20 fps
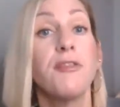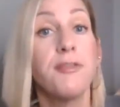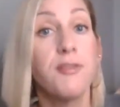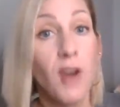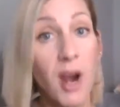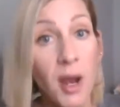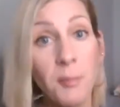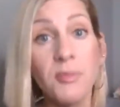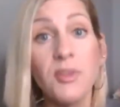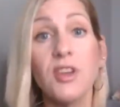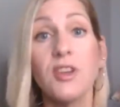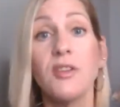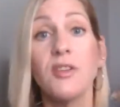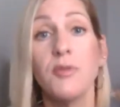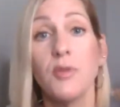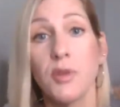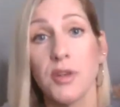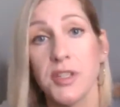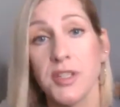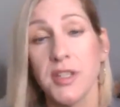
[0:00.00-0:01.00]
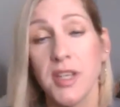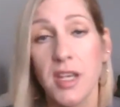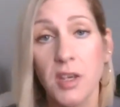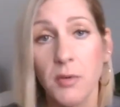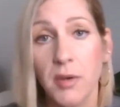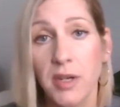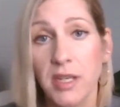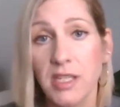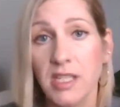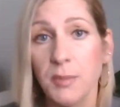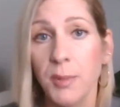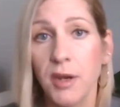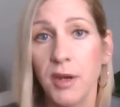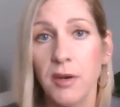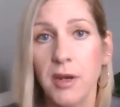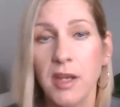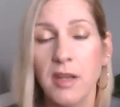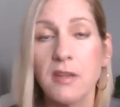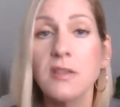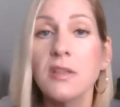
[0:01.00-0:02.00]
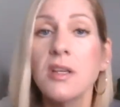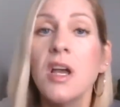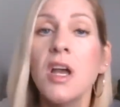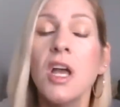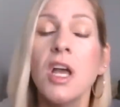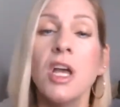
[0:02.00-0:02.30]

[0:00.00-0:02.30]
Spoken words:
from the divorce that you experience.